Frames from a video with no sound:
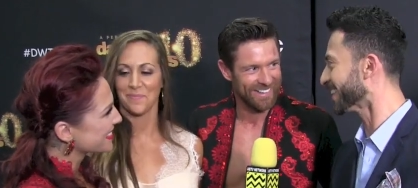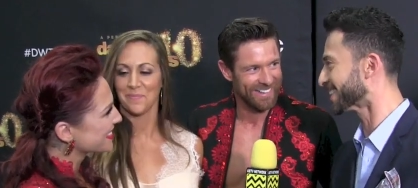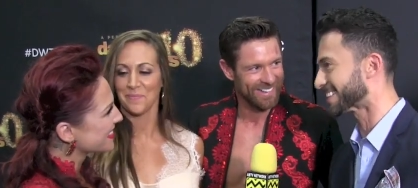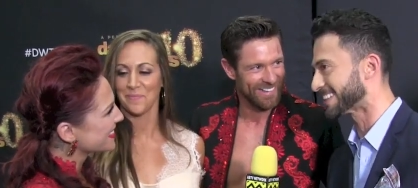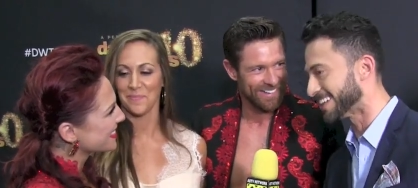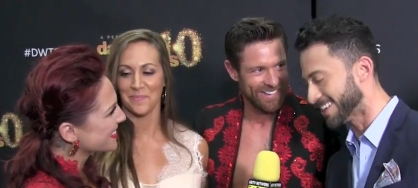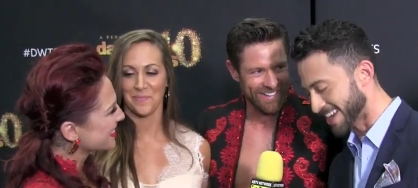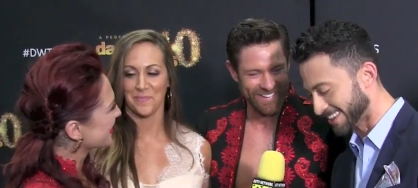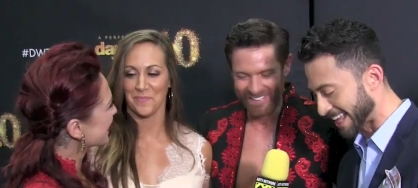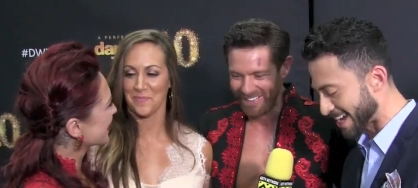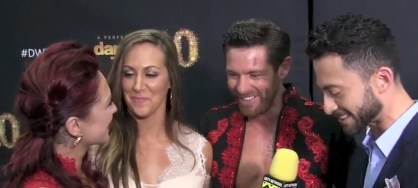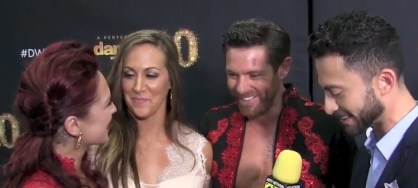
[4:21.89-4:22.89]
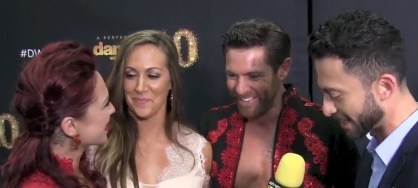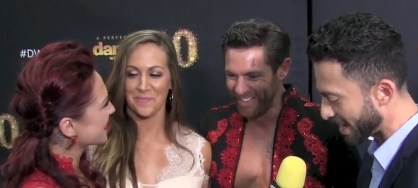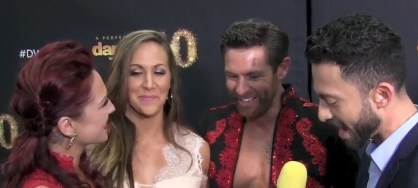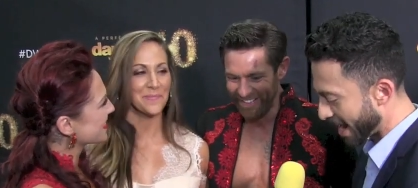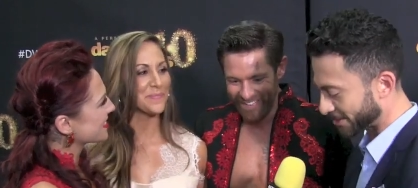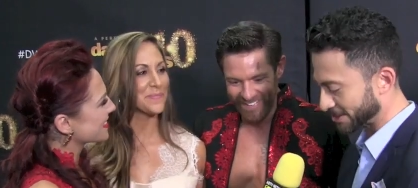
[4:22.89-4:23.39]
Speaker 1: honestly. No, and lastly,
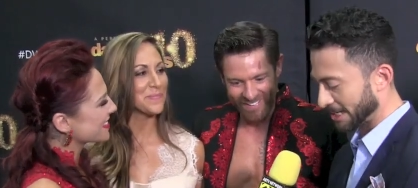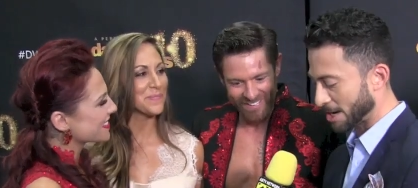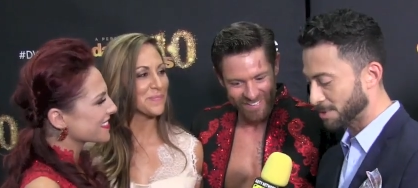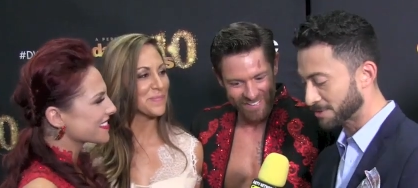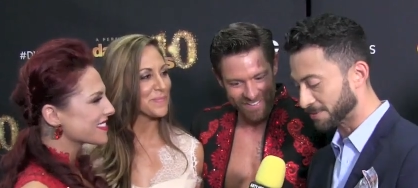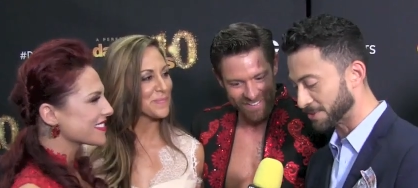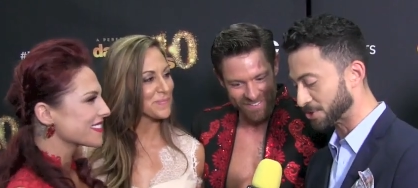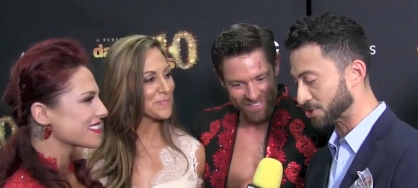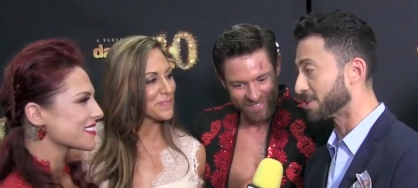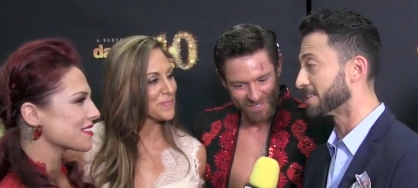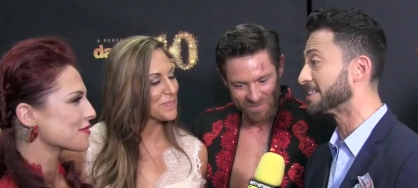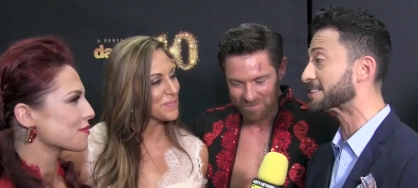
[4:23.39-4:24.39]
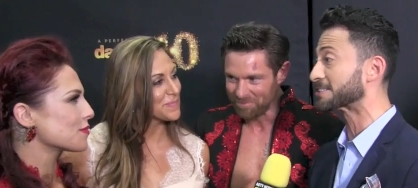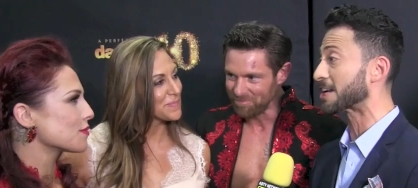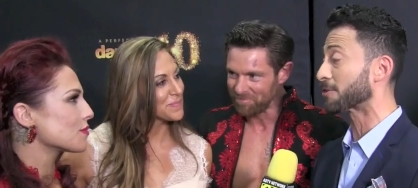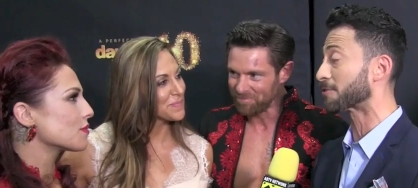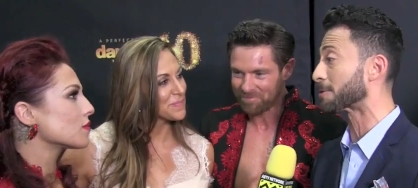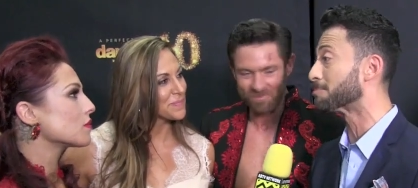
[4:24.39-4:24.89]
I also got one for you, Sharna, and this is
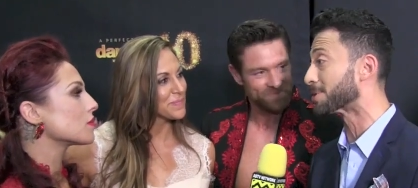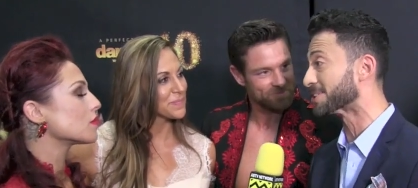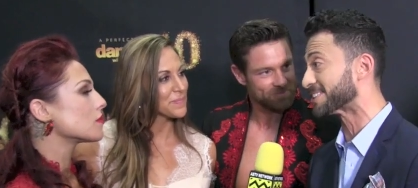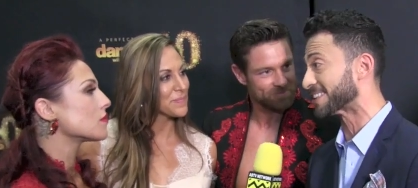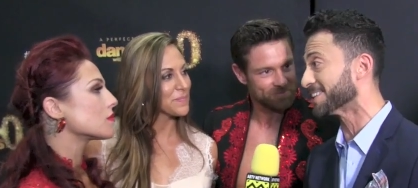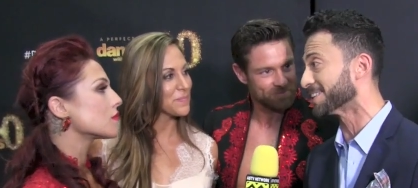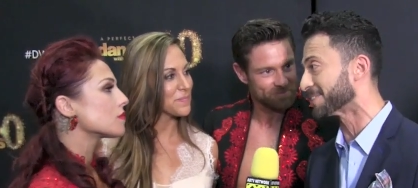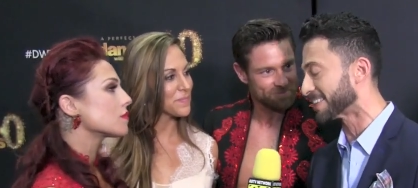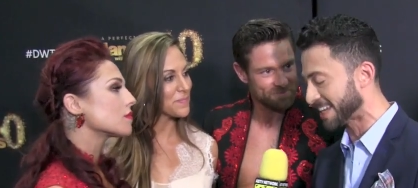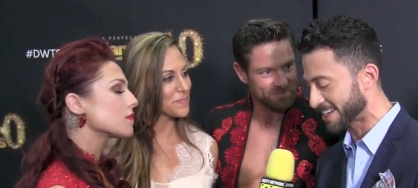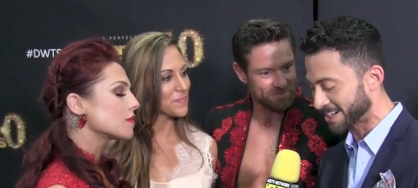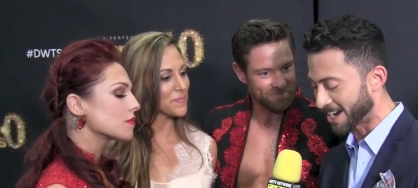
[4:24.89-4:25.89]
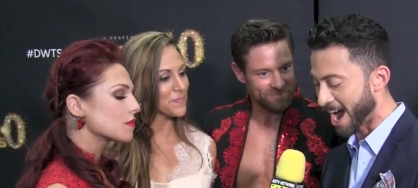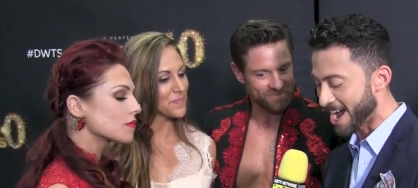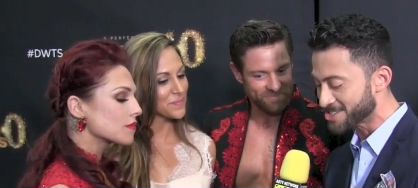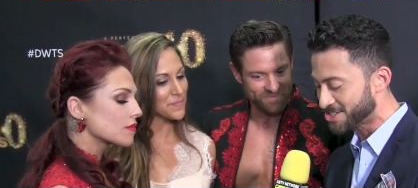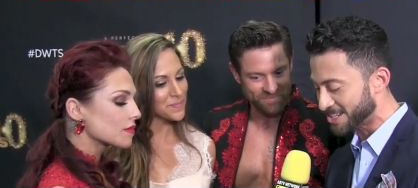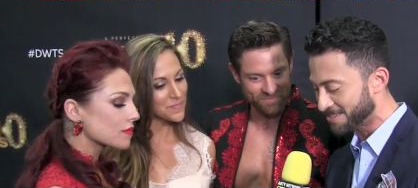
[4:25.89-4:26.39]
all the way from Brazil. We got our
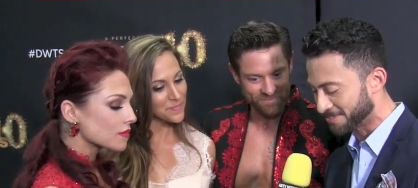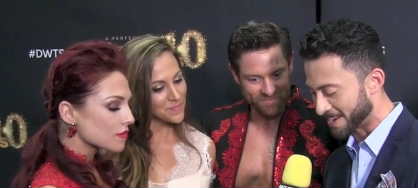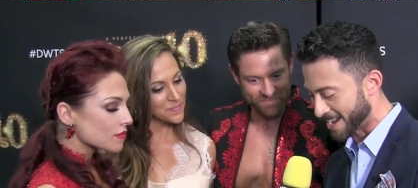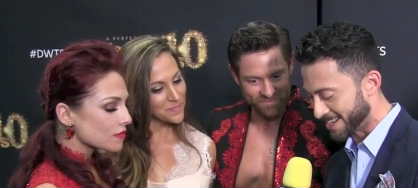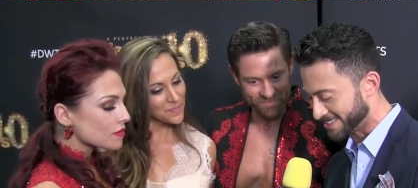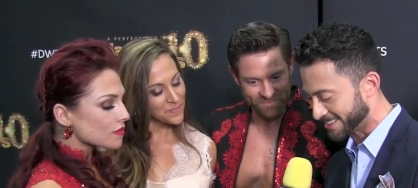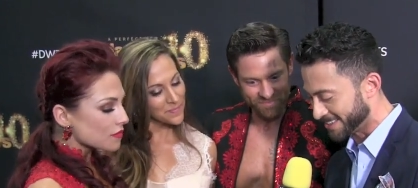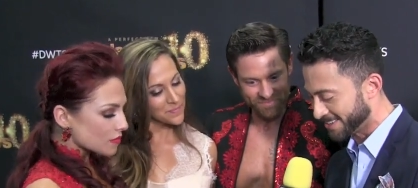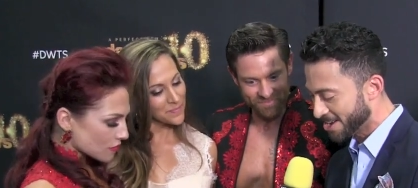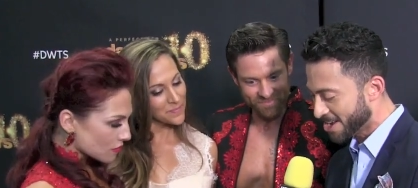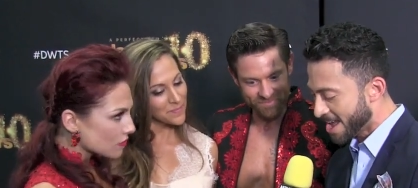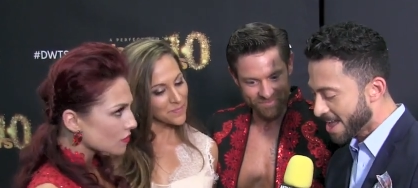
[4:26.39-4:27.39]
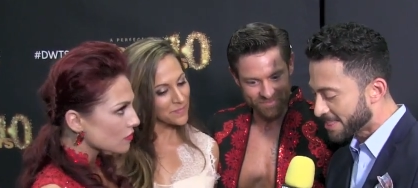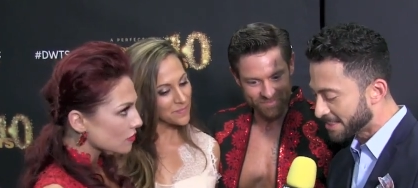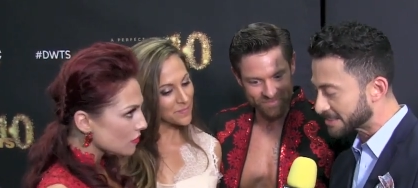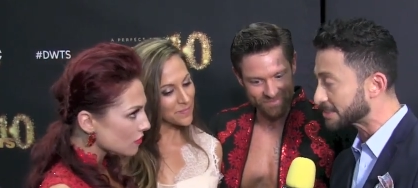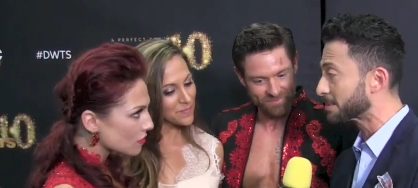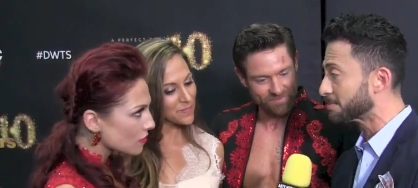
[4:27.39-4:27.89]
IG fans, and
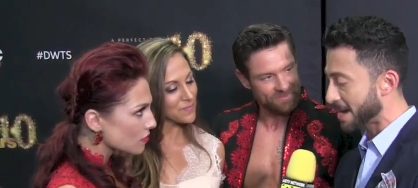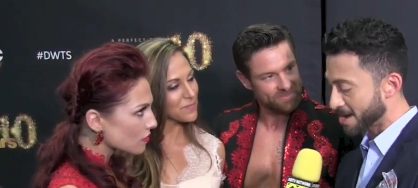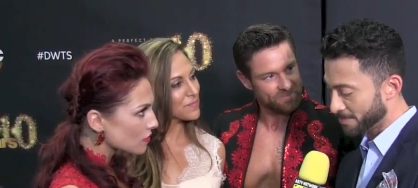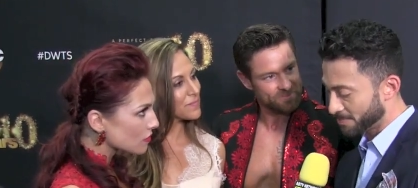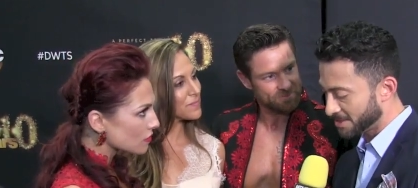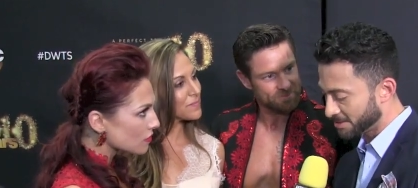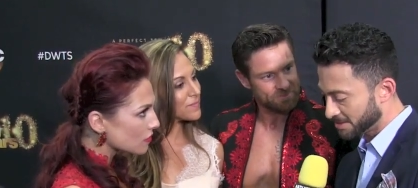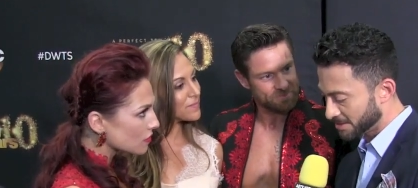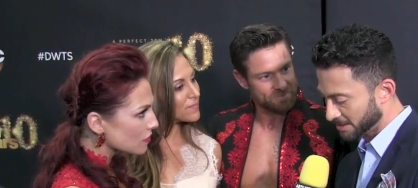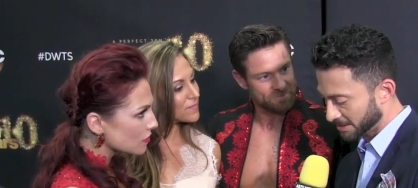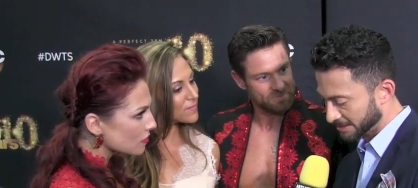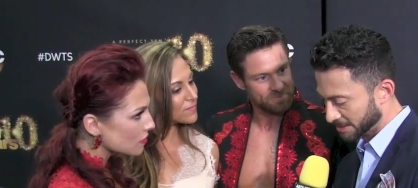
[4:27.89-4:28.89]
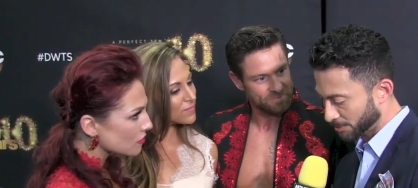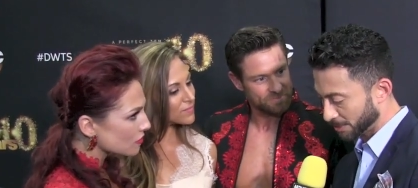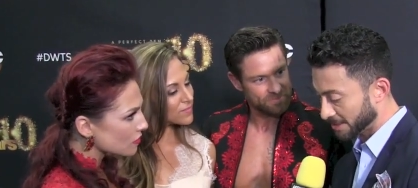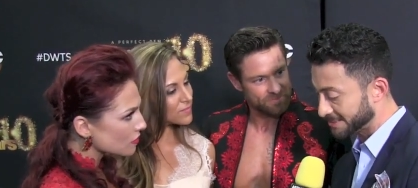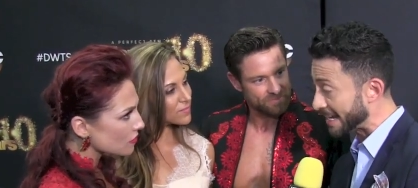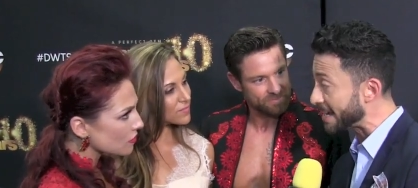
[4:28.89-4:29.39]
this is about let's see here we
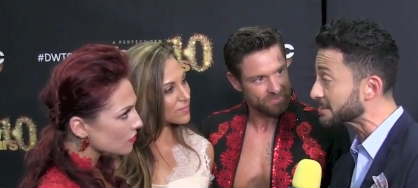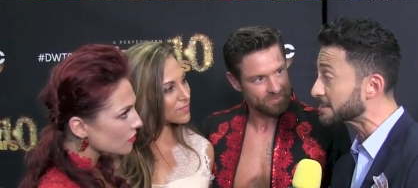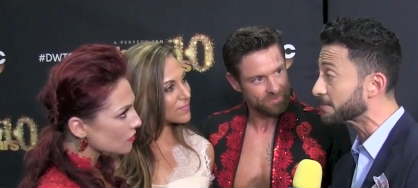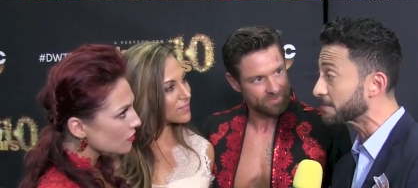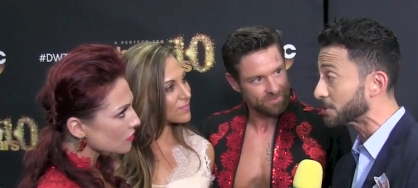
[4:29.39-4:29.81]
go dance